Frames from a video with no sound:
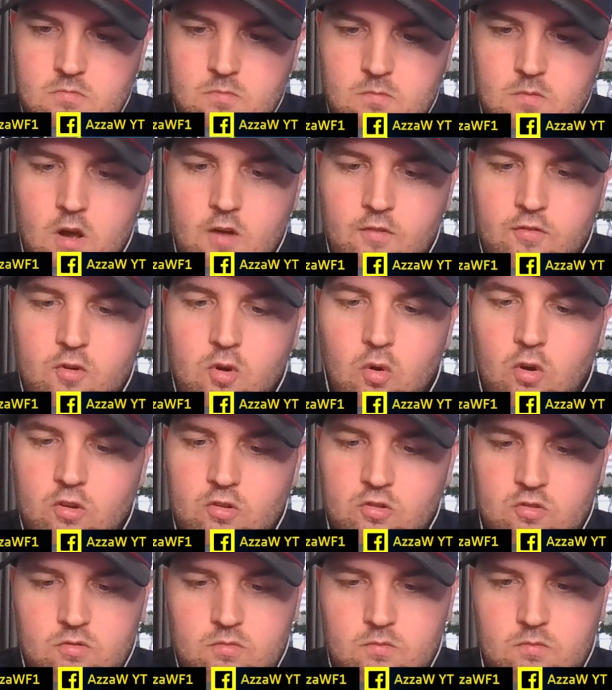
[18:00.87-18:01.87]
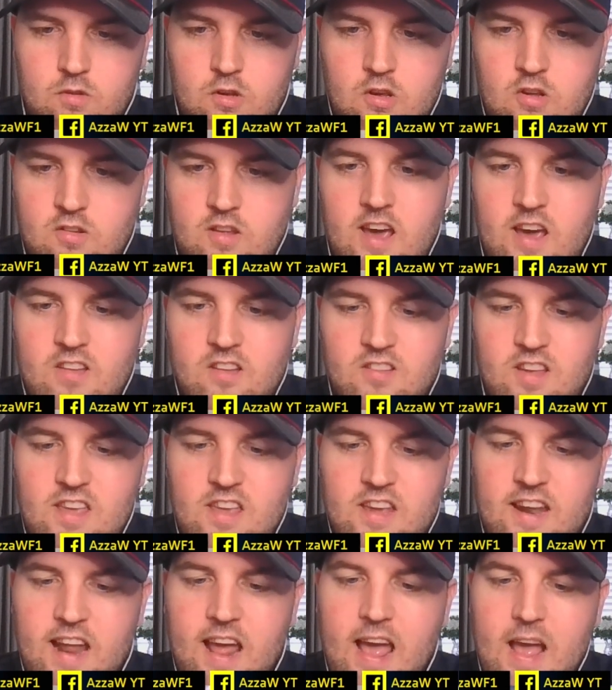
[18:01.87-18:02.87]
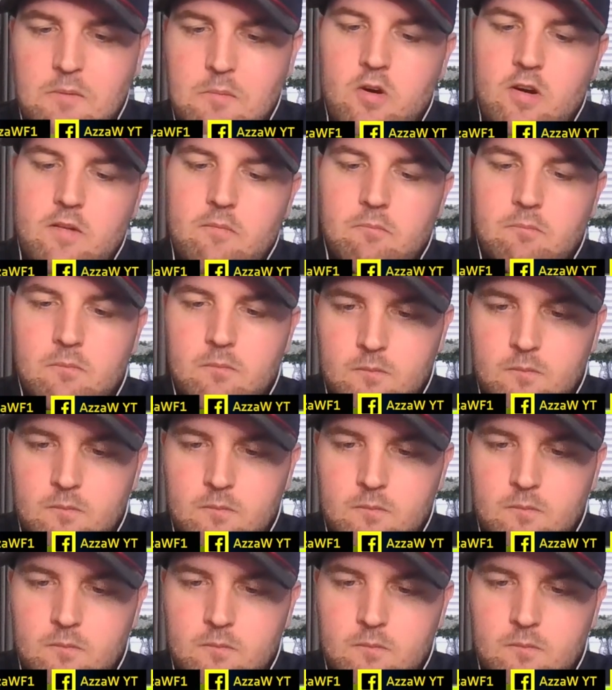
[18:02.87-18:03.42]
Of course. Because that is taking a hammering.